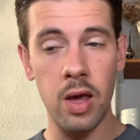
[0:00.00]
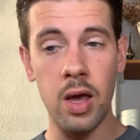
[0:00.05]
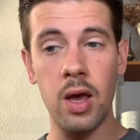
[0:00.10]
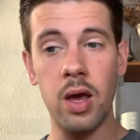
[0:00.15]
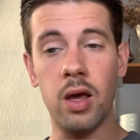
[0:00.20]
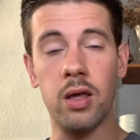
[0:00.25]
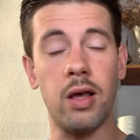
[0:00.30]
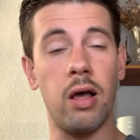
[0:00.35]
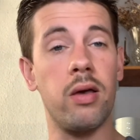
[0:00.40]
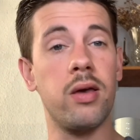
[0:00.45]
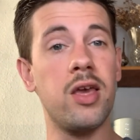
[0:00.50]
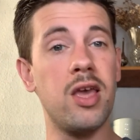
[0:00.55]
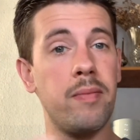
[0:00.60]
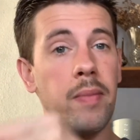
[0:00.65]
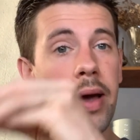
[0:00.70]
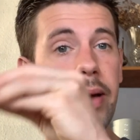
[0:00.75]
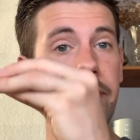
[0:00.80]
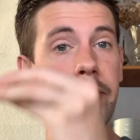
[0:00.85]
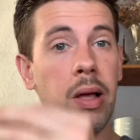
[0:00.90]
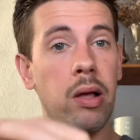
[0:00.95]
is I'll heat my
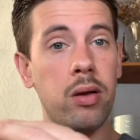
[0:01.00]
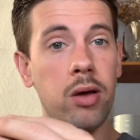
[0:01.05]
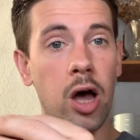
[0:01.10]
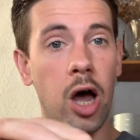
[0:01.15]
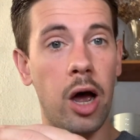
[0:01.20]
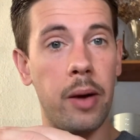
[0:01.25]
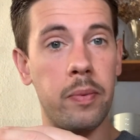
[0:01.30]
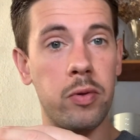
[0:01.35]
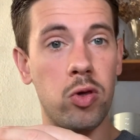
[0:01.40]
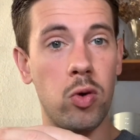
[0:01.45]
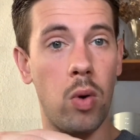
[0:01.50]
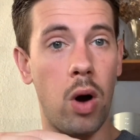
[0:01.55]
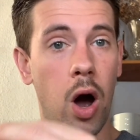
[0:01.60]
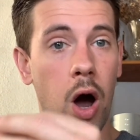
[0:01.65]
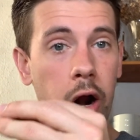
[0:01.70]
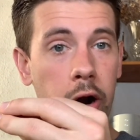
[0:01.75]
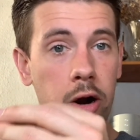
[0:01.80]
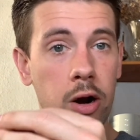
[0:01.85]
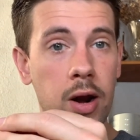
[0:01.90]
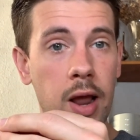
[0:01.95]
milk up to
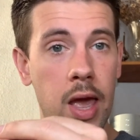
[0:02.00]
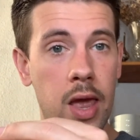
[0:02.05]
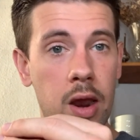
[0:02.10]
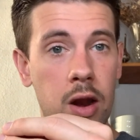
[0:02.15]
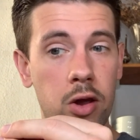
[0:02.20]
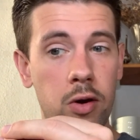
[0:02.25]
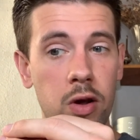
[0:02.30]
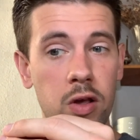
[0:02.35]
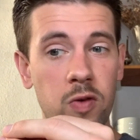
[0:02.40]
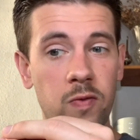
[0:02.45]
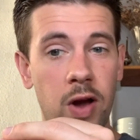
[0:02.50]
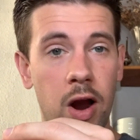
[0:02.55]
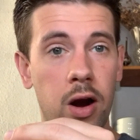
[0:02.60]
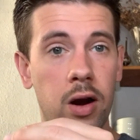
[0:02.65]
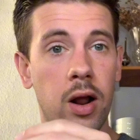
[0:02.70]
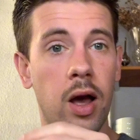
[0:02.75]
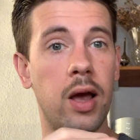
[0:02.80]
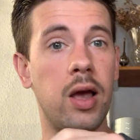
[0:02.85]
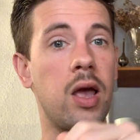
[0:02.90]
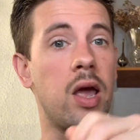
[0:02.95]
180 degrees
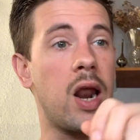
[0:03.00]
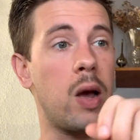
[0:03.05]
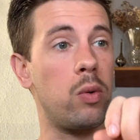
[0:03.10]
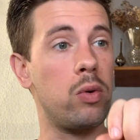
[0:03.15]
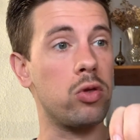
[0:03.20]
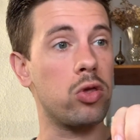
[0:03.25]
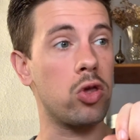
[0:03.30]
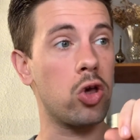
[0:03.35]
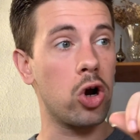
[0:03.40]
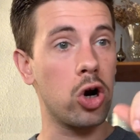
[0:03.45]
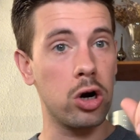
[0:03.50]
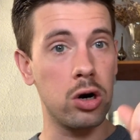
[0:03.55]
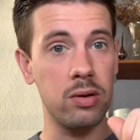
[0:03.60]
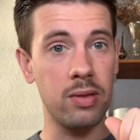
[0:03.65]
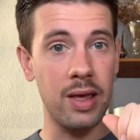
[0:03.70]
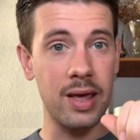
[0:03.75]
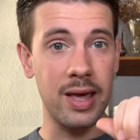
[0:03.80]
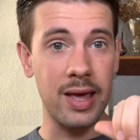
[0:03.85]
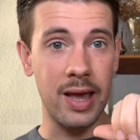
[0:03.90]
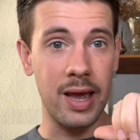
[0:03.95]
Fahrenheit and I will turn the
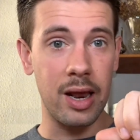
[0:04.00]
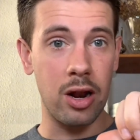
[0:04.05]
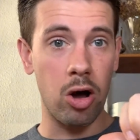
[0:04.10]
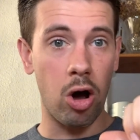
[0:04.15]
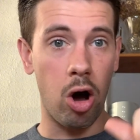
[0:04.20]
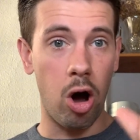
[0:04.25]
heat